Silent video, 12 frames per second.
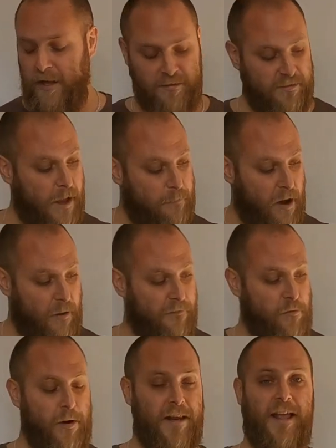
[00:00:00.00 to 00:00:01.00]
step up
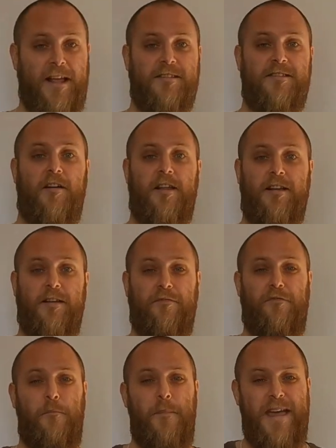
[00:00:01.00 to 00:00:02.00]
for when it gets solid, and
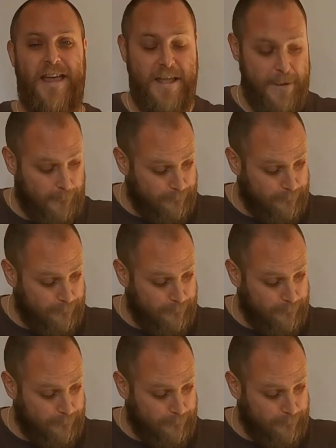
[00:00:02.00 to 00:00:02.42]
for me